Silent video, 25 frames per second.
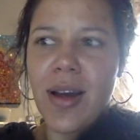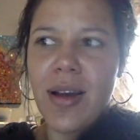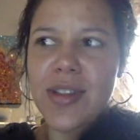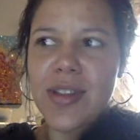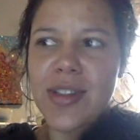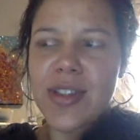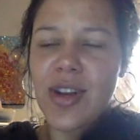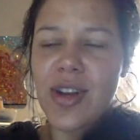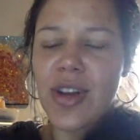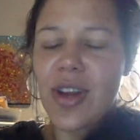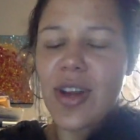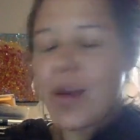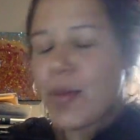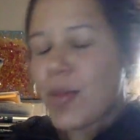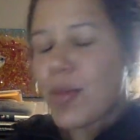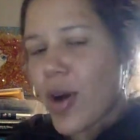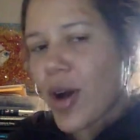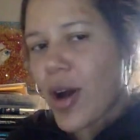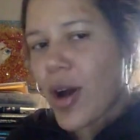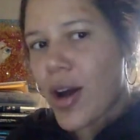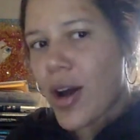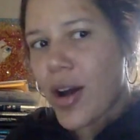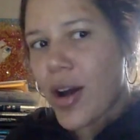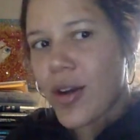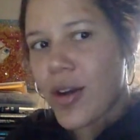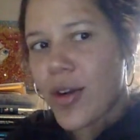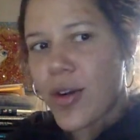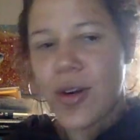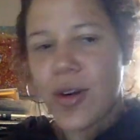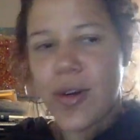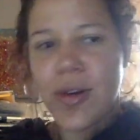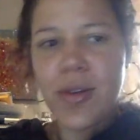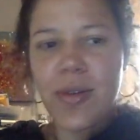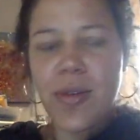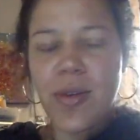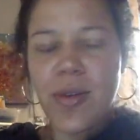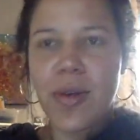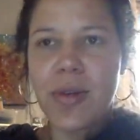studying abroad
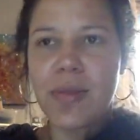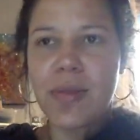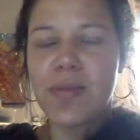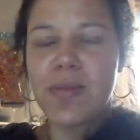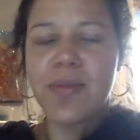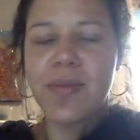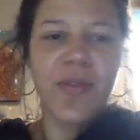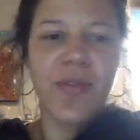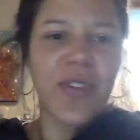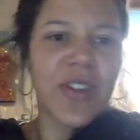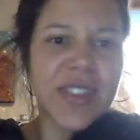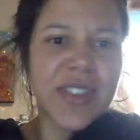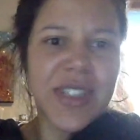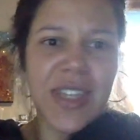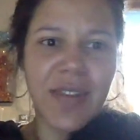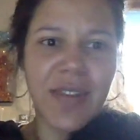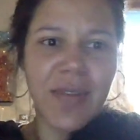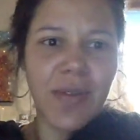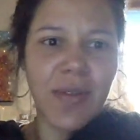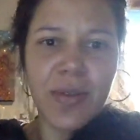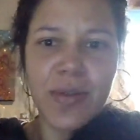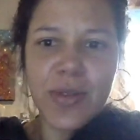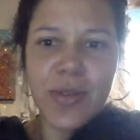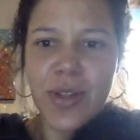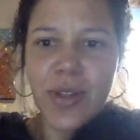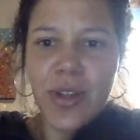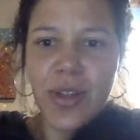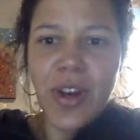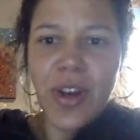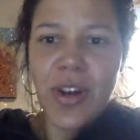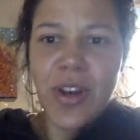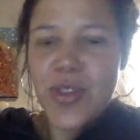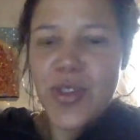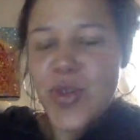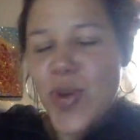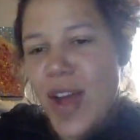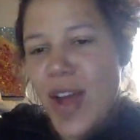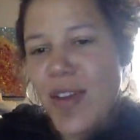or visit,
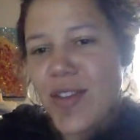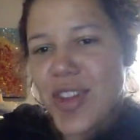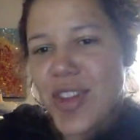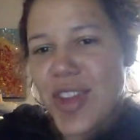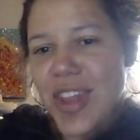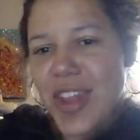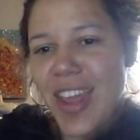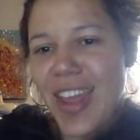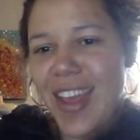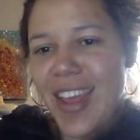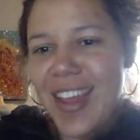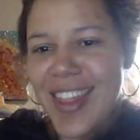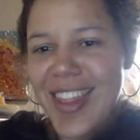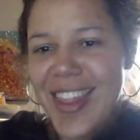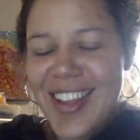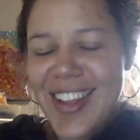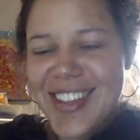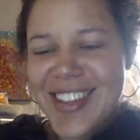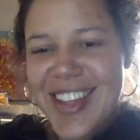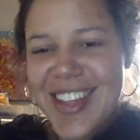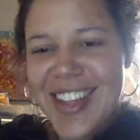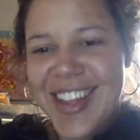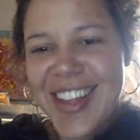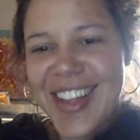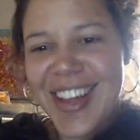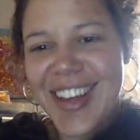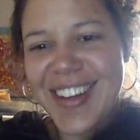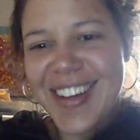traveling and things like that?